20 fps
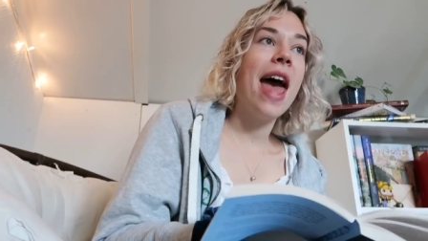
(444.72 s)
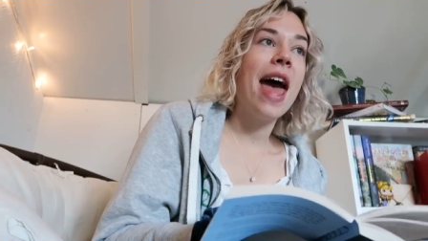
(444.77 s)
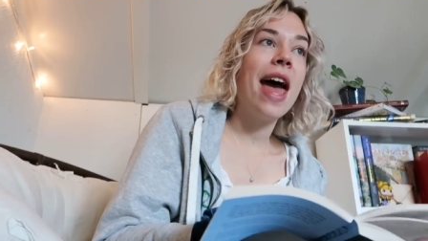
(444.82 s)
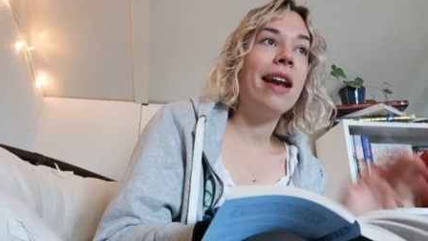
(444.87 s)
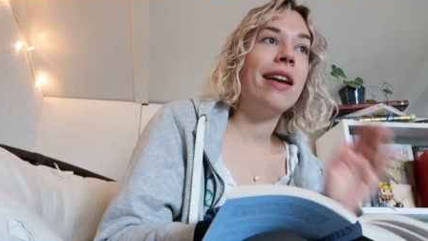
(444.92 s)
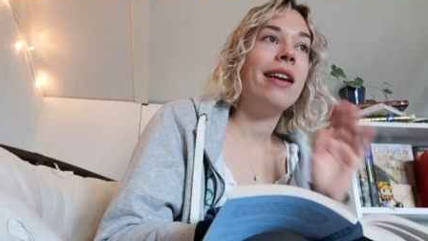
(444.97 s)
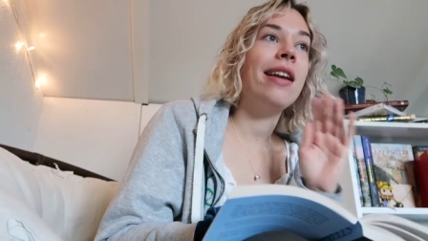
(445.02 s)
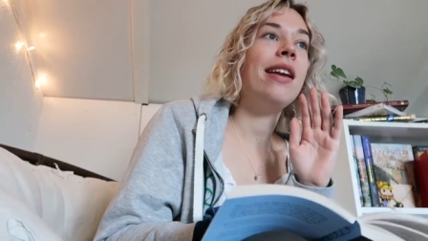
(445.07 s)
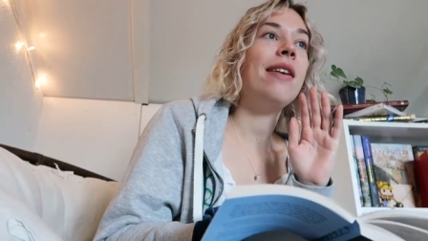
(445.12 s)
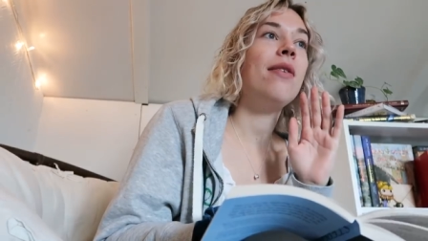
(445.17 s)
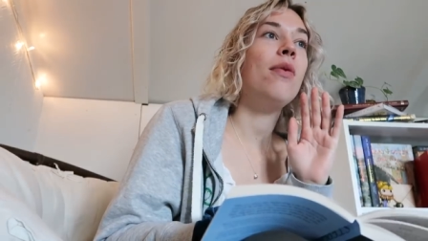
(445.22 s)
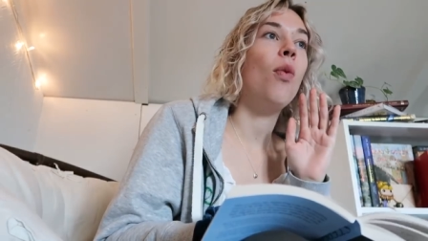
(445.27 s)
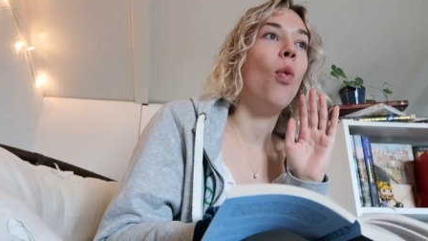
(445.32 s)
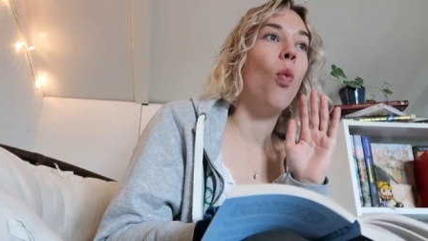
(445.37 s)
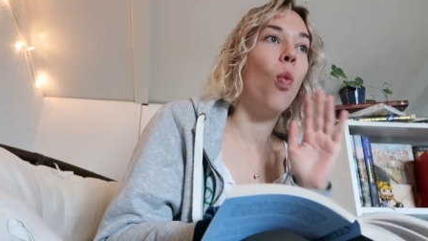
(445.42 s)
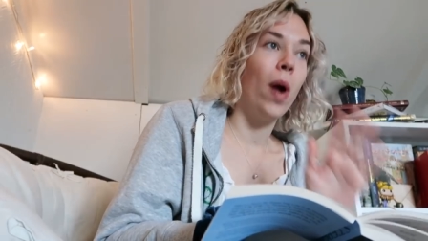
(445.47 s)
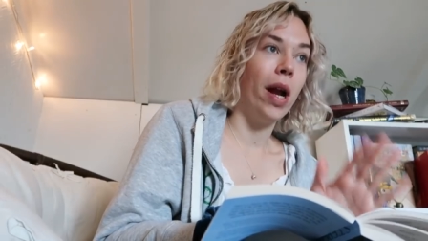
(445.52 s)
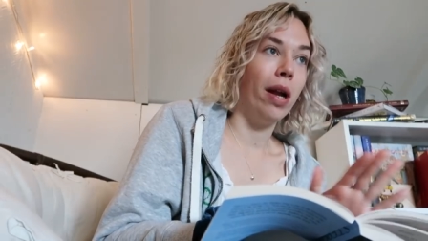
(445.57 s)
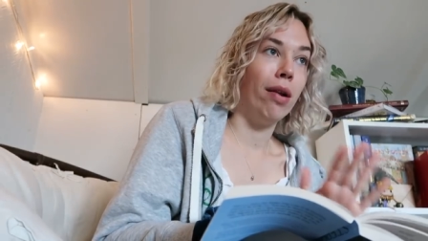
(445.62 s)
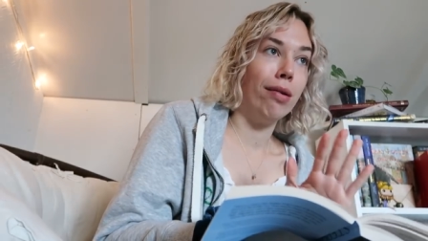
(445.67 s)
Annie
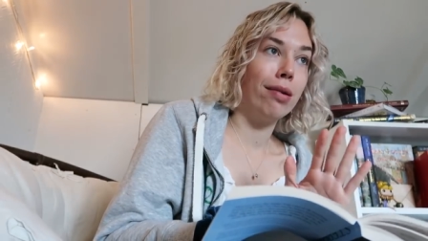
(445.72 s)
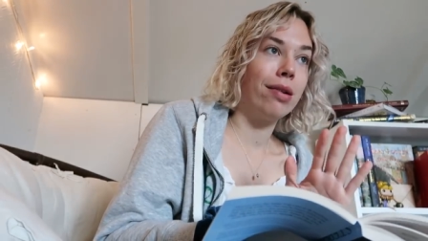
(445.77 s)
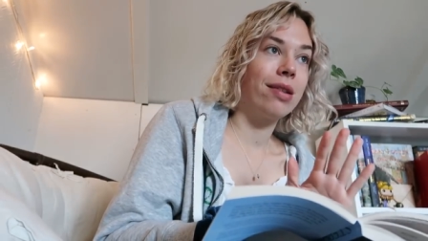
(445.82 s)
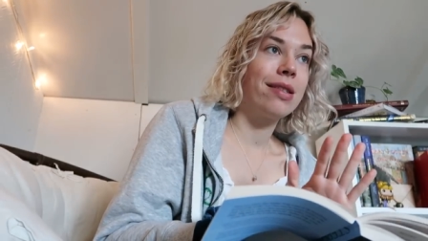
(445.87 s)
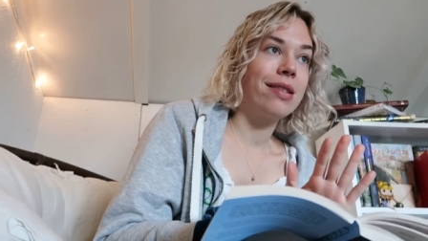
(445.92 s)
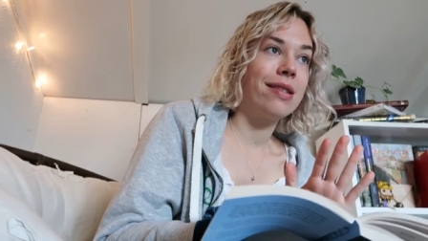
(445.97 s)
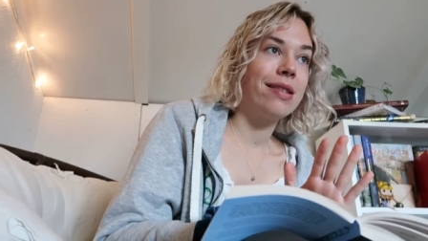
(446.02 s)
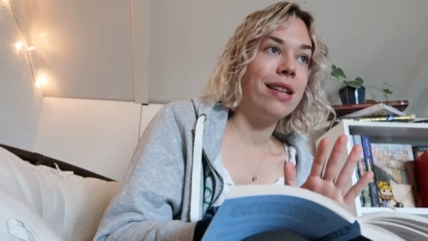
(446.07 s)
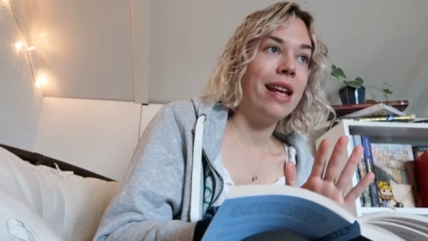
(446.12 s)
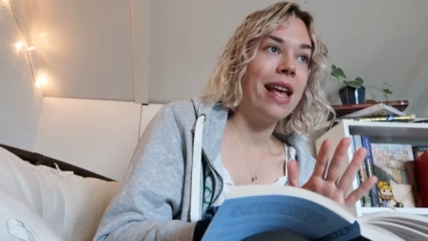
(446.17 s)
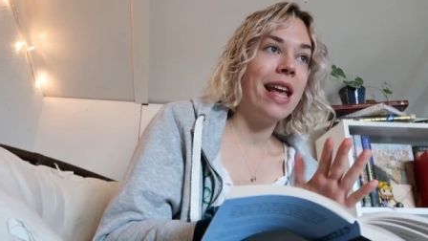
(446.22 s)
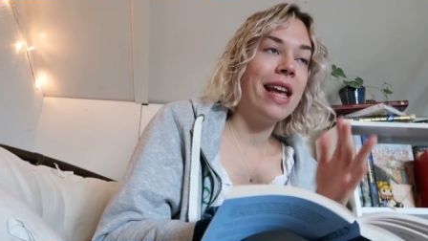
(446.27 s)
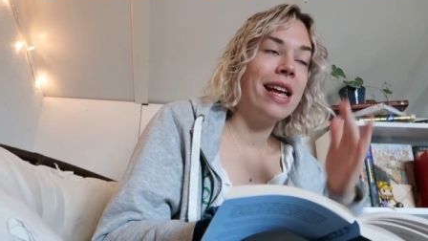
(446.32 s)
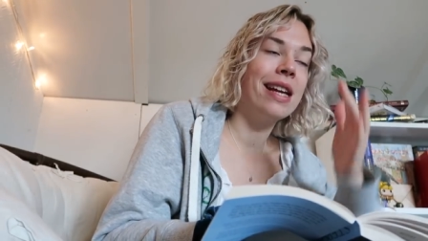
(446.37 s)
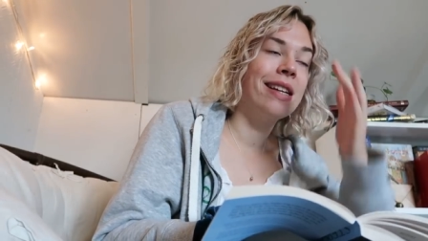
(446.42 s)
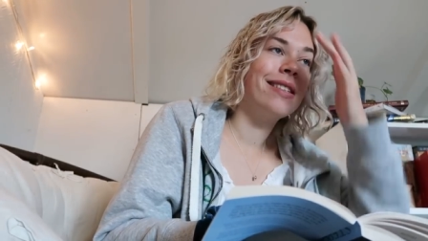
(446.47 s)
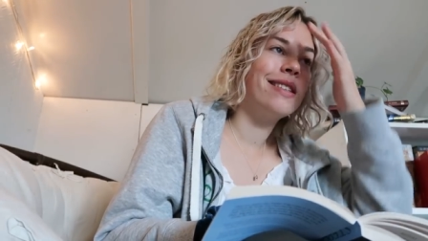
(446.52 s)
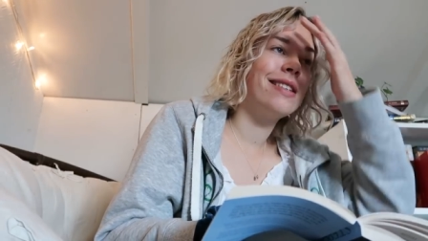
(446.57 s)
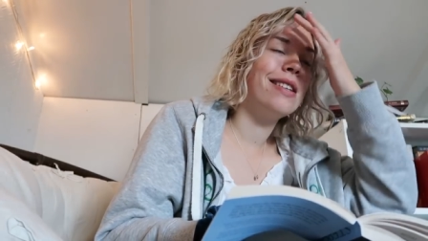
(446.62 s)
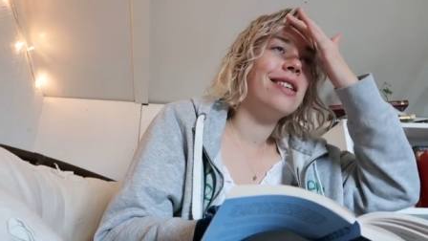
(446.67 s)
Wilkes
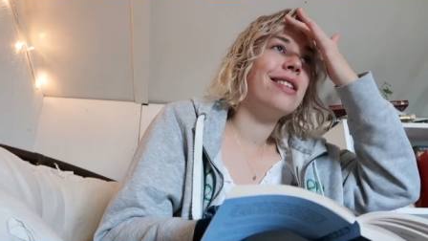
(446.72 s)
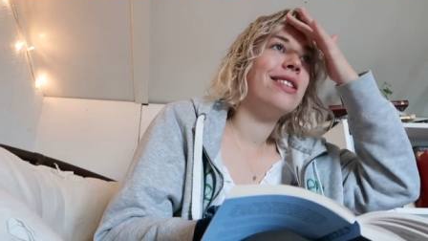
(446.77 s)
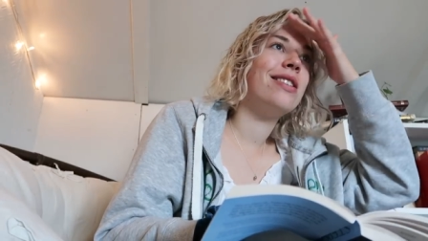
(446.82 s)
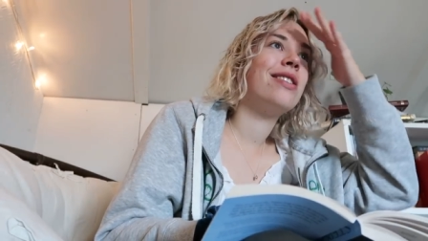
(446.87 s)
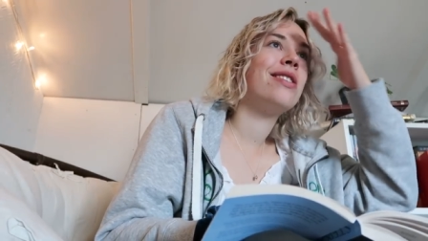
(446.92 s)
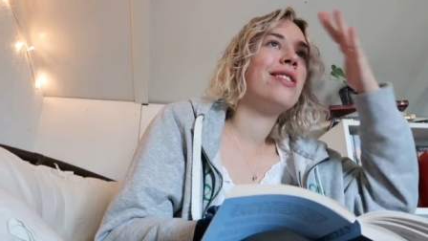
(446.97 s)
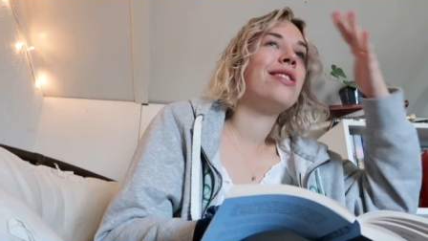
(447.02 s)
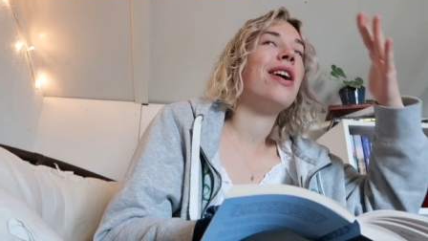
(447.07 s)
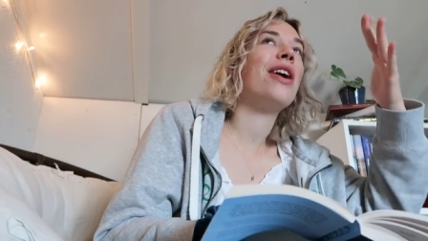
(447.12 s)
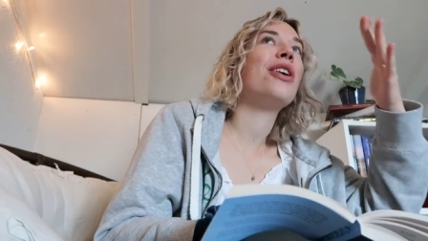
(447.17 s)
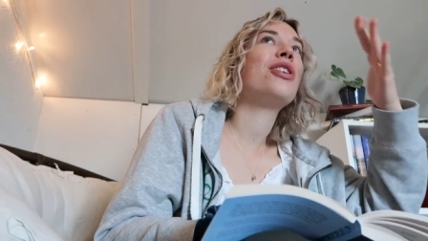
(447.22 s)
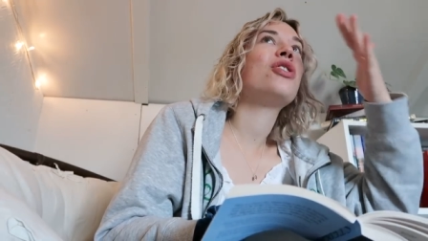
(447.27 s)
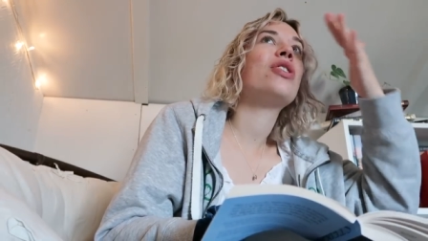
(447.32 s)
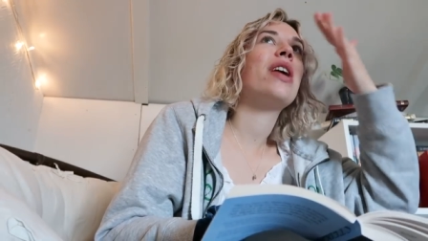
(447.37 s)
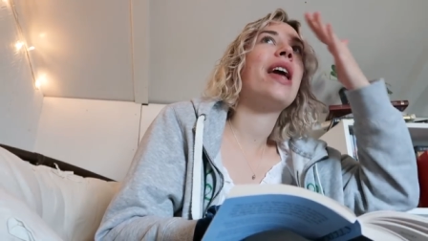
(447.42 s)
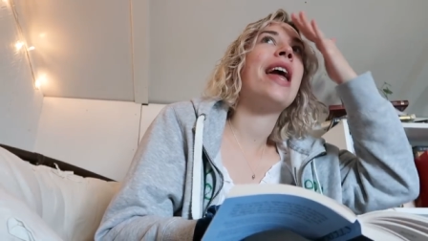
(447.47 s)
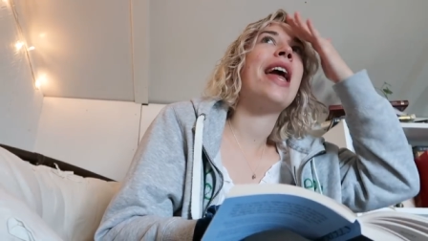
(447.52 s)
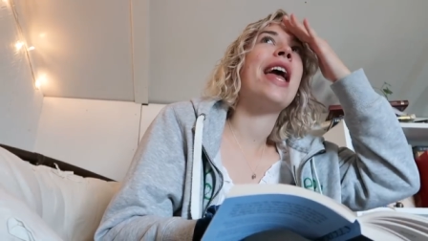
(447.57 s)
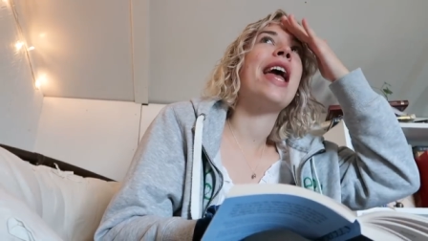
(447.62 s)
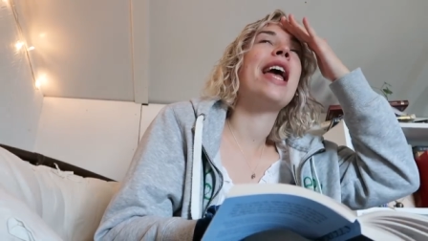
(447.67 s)
is
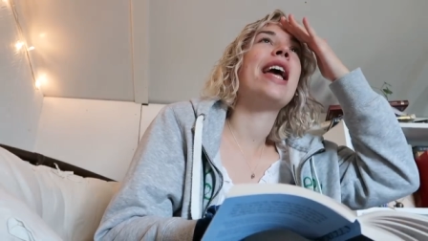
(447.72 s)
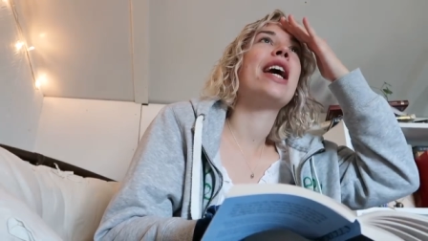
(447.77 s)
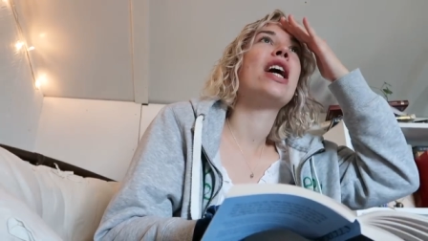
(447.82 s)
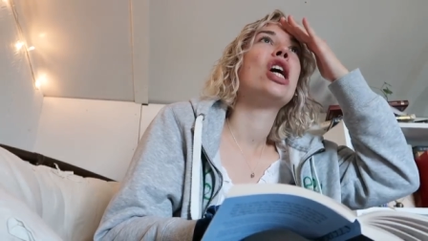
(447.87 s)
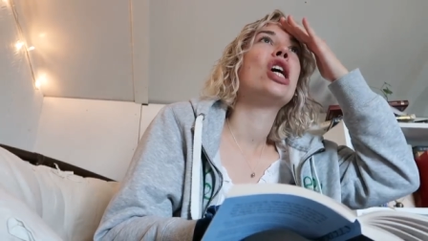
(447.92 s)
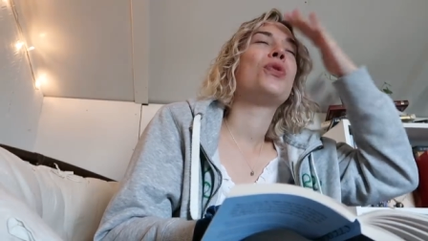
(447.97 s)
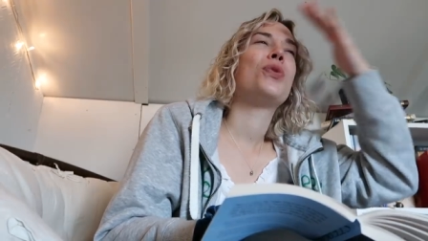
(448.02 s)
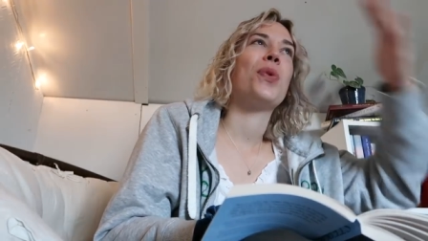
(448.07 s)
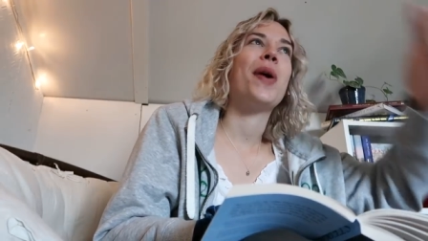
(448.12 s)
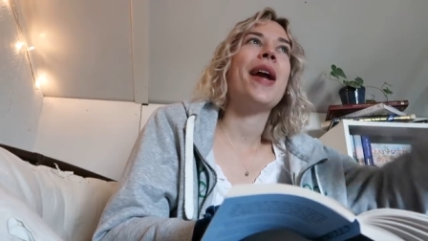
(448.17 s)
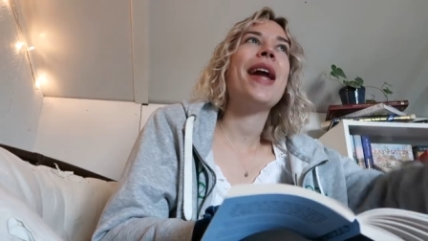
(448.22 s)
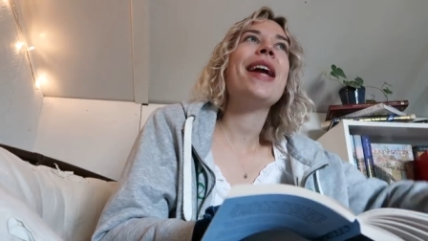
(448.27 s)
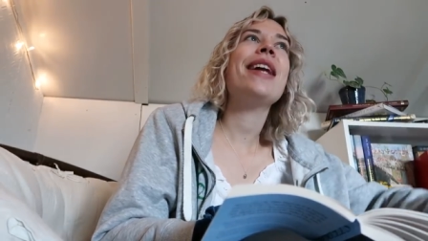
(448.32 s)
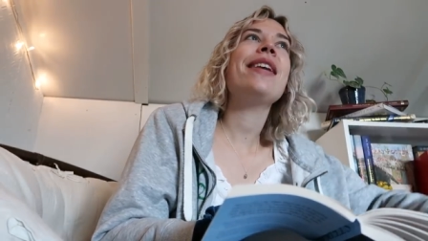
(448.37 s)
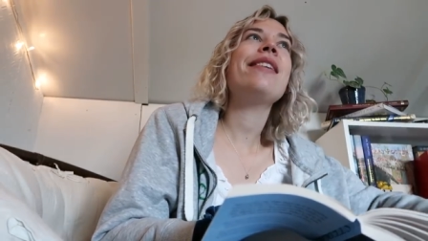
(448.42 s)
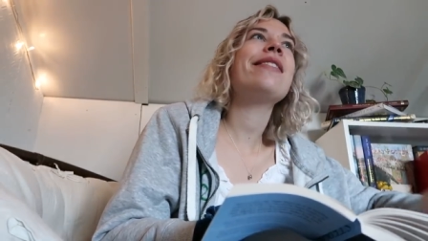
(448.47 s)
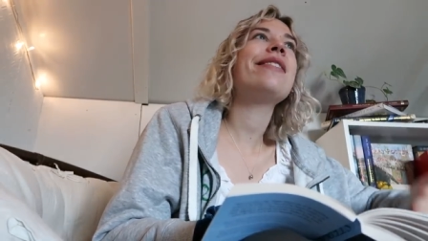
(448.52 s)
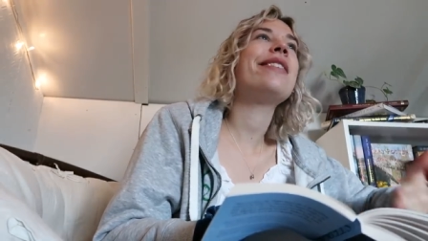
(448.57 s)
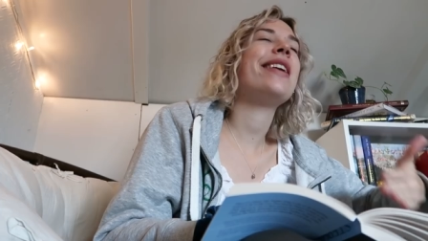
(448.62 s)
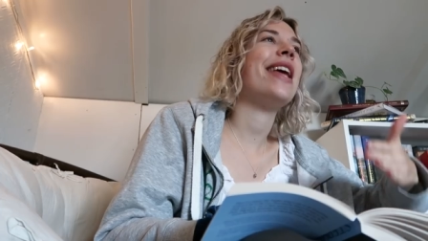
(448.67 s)
such a
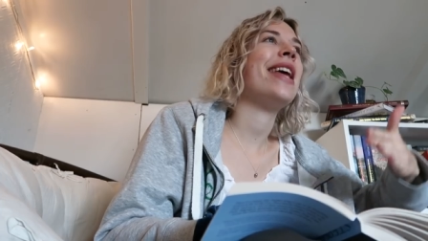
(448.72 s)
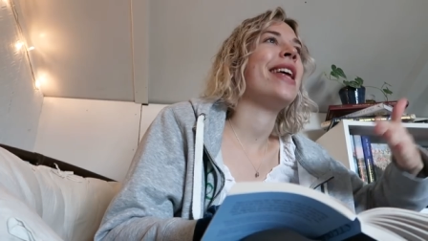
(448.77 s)
strange,